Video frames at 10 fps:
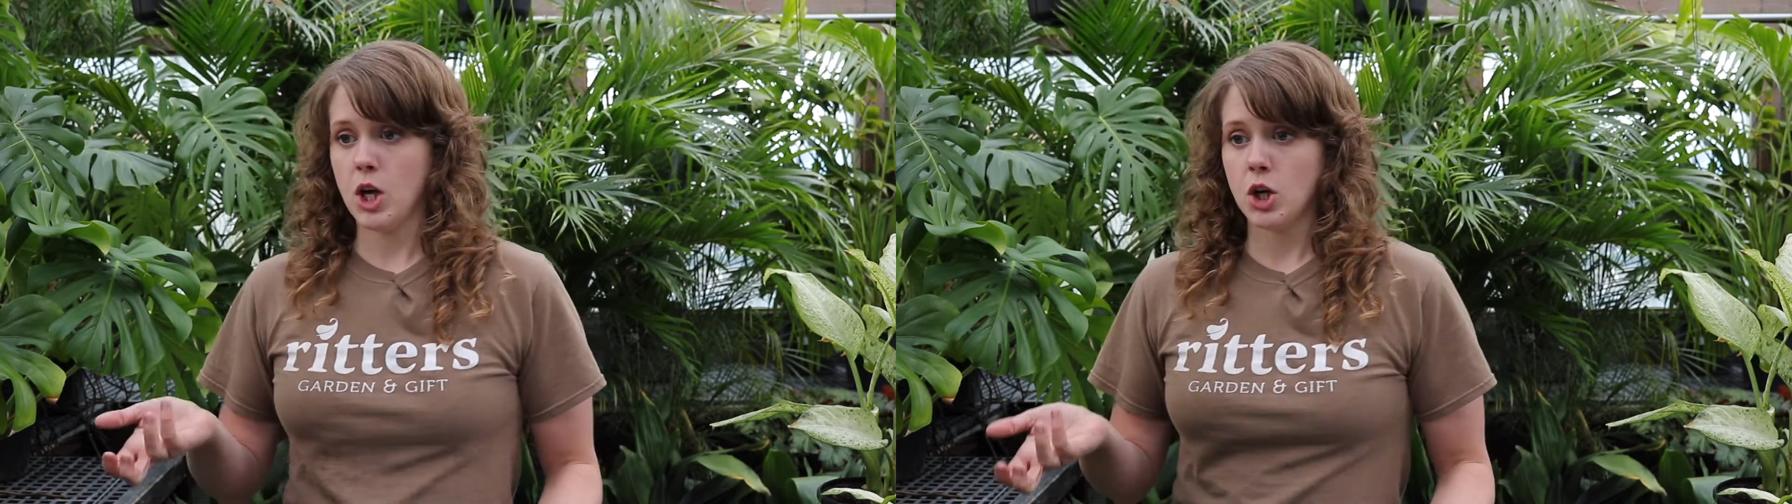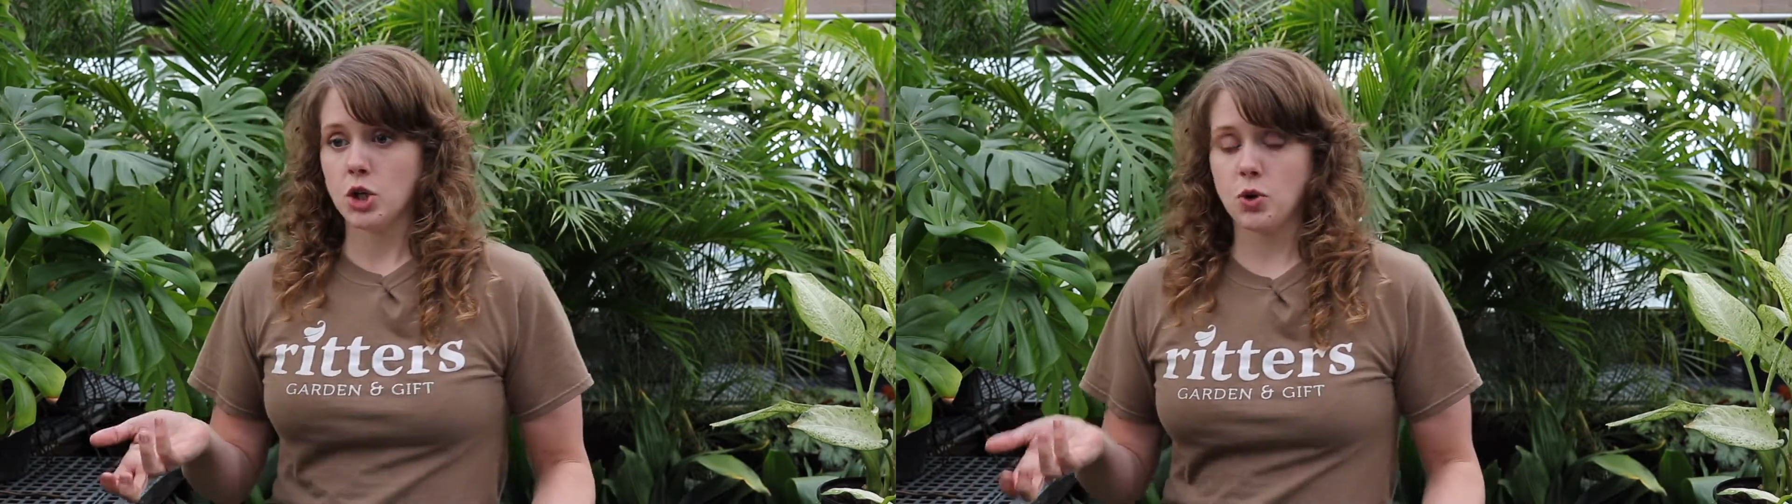
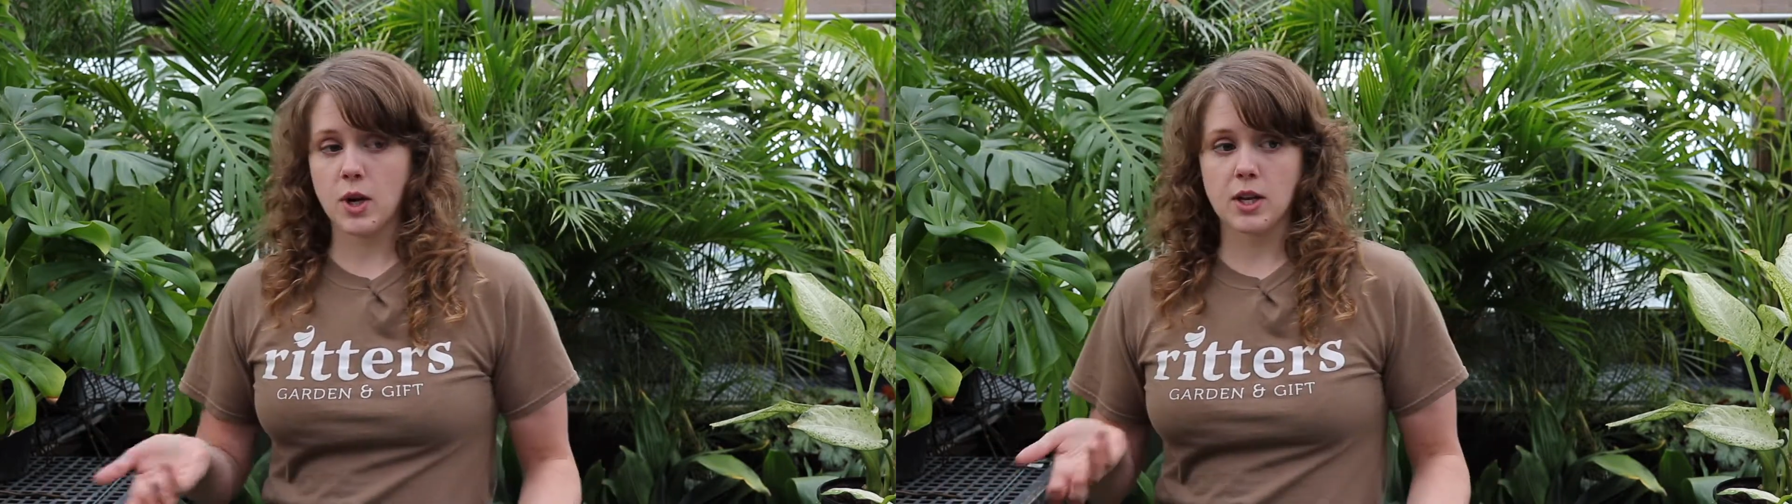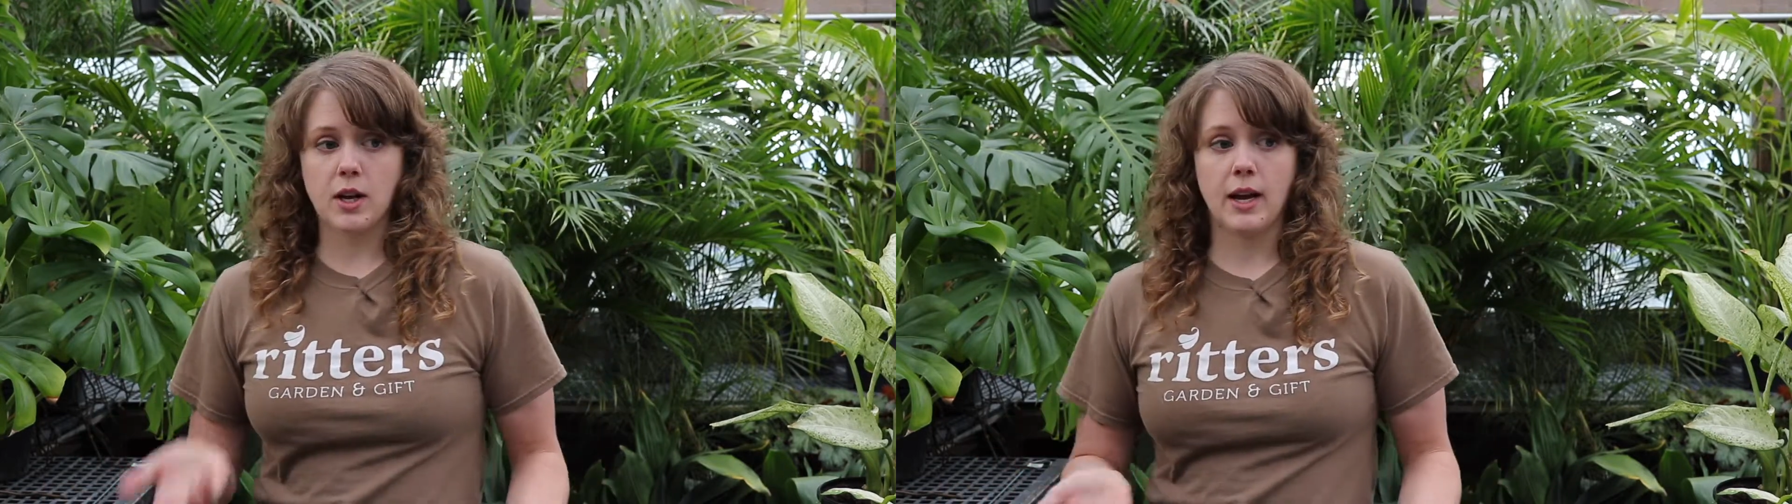you
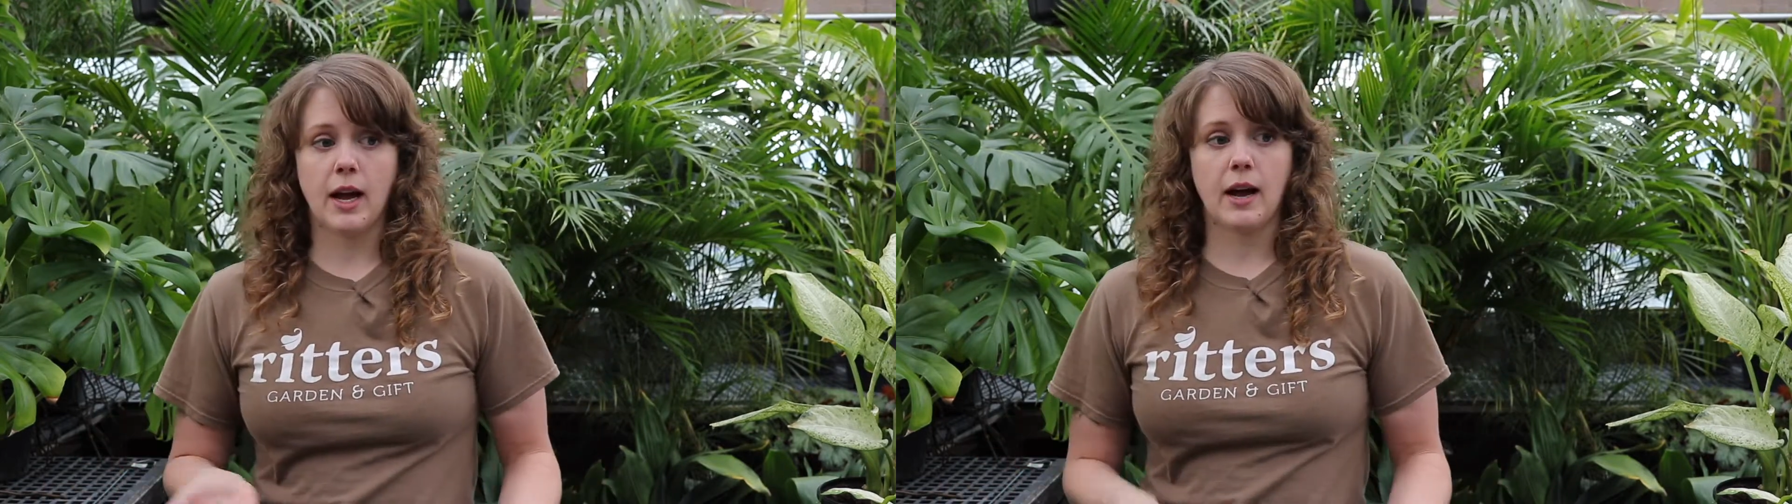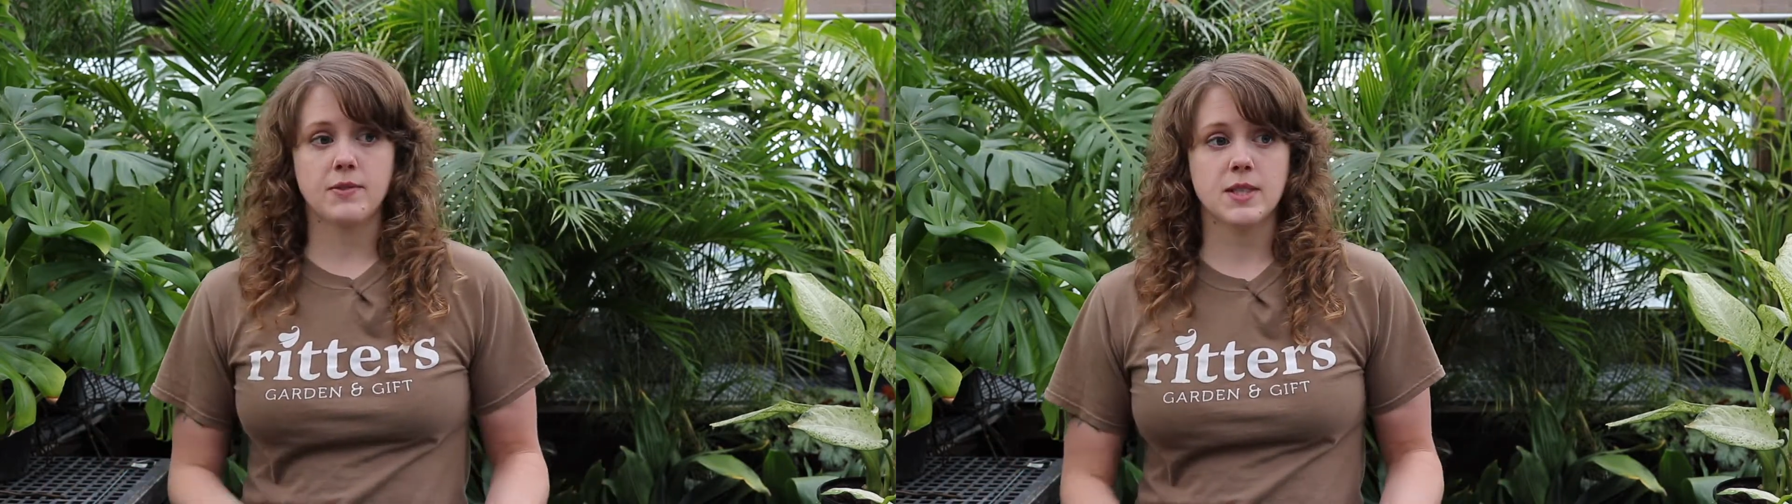can kind of
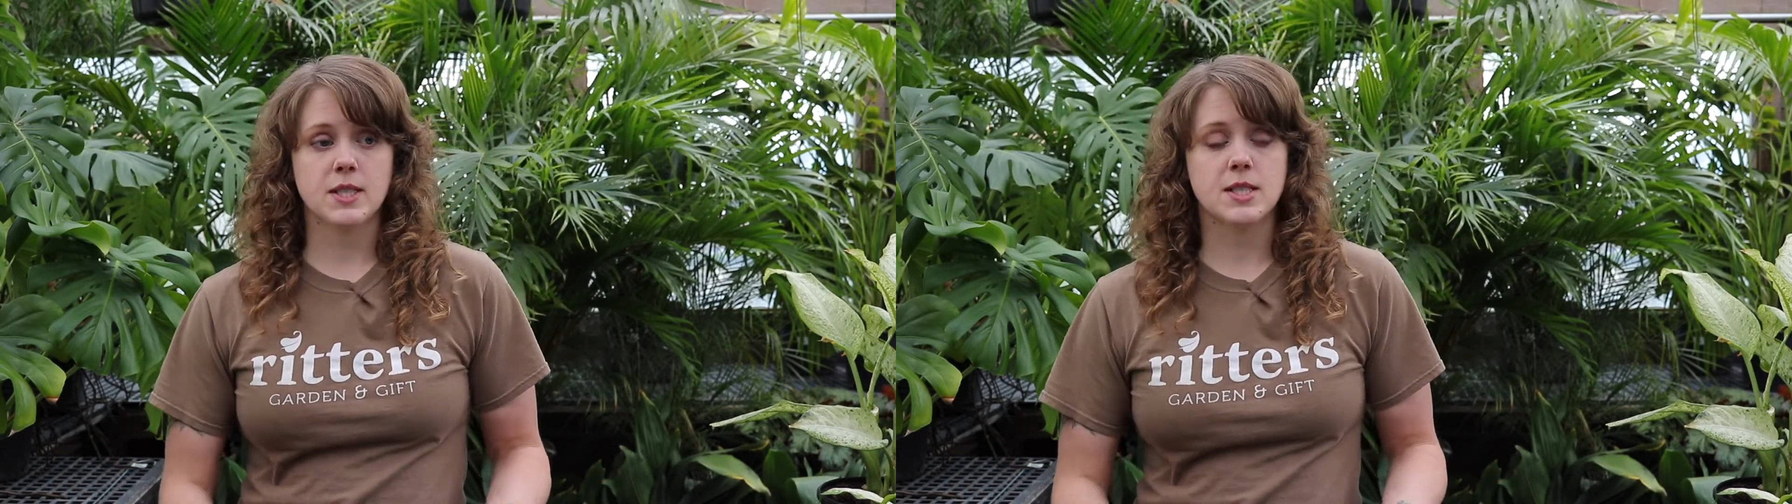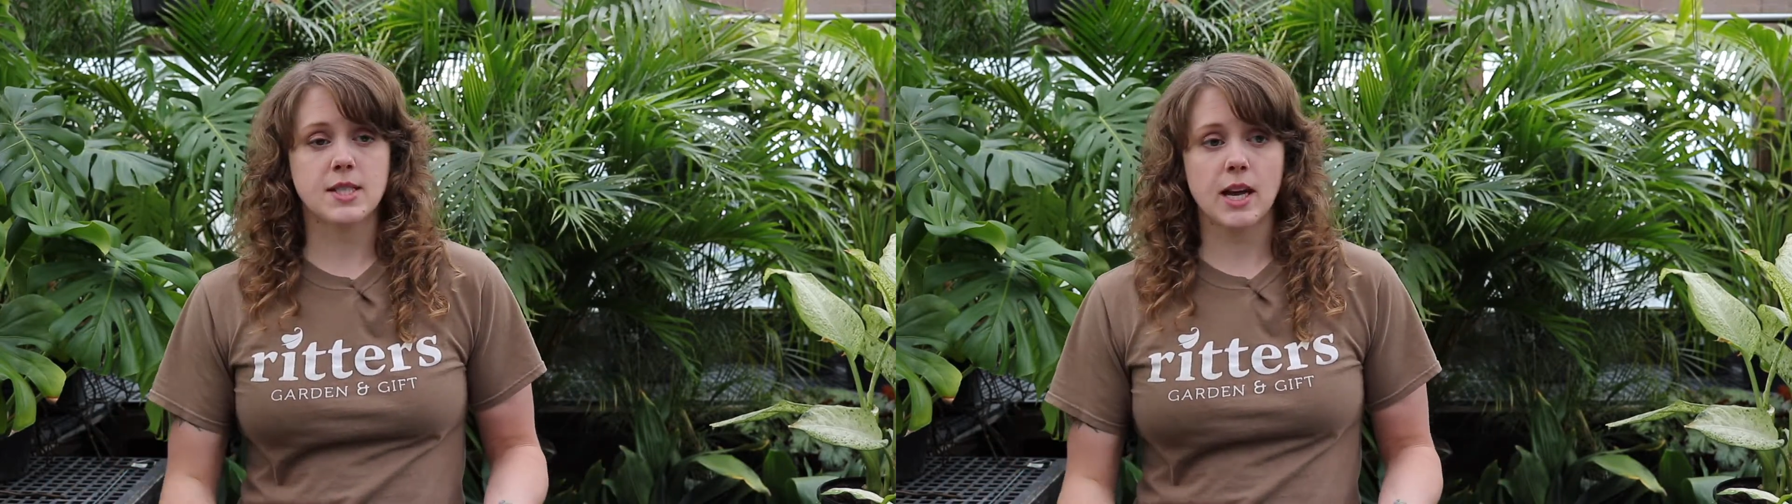have these
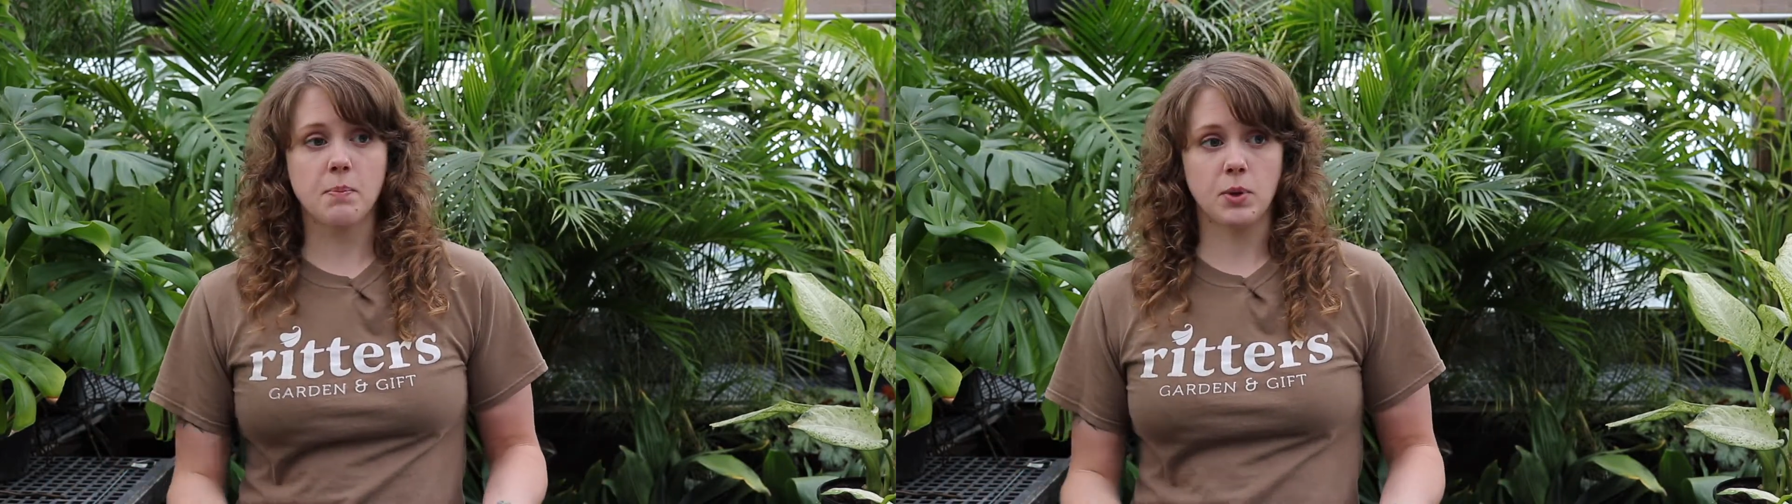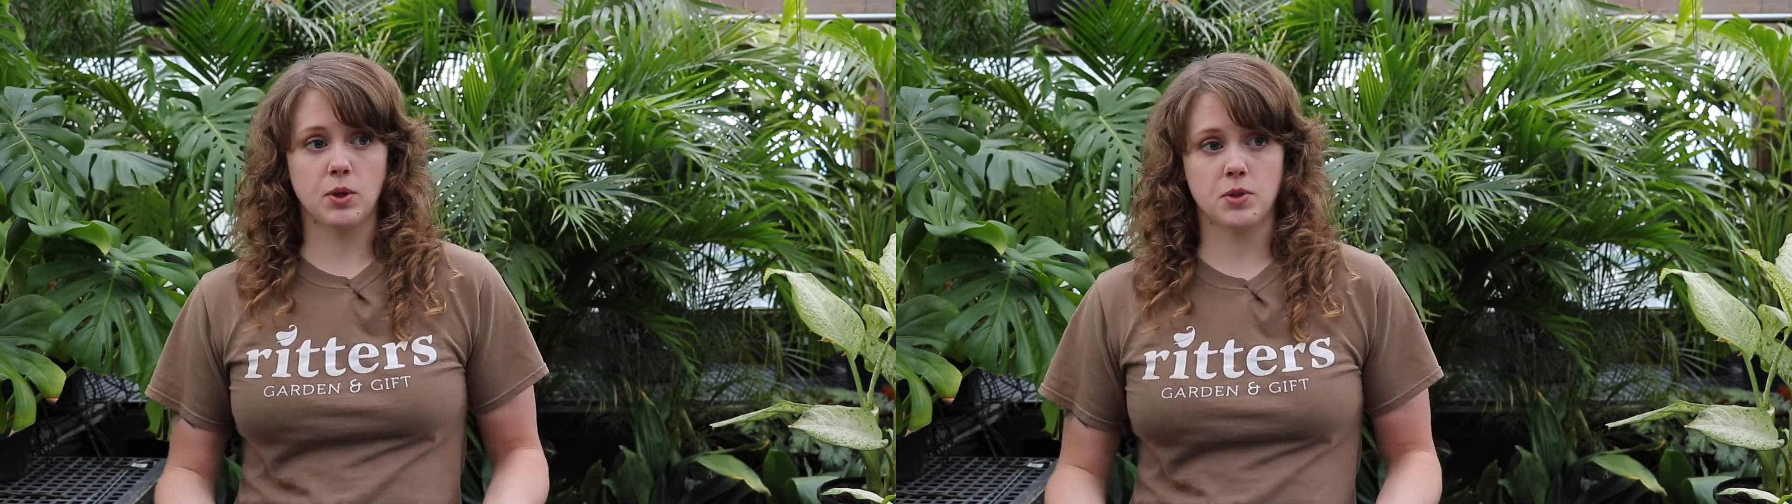
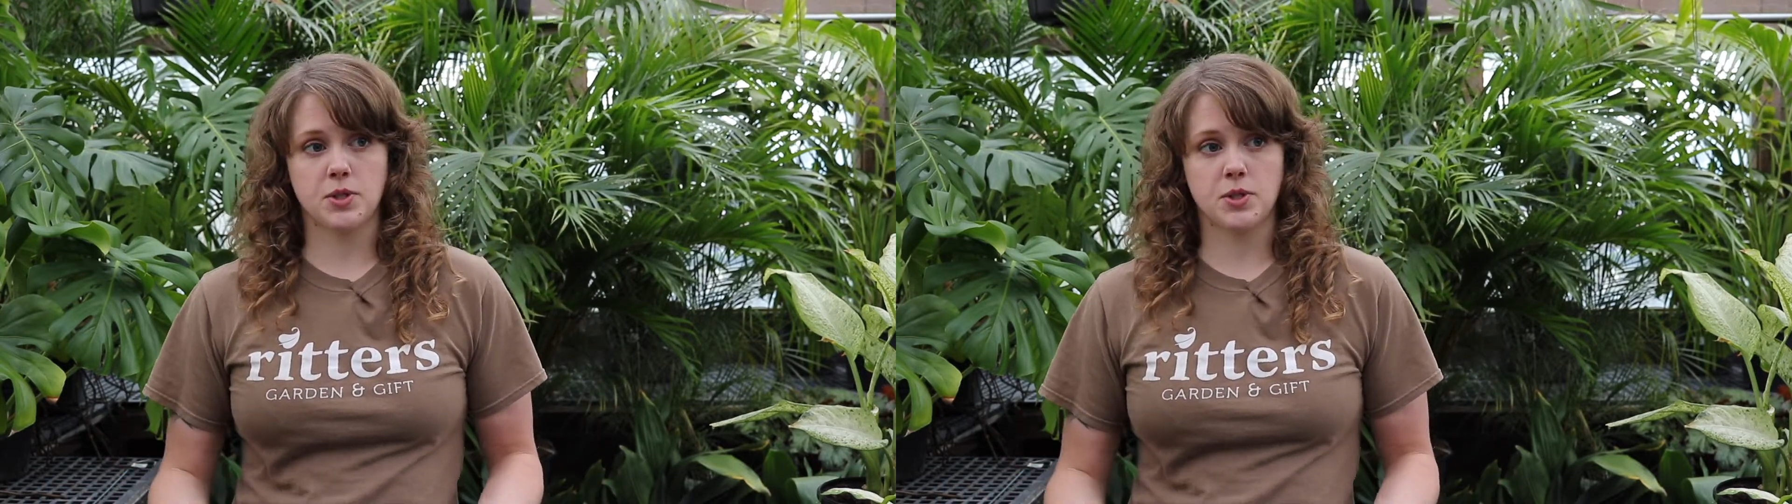staples.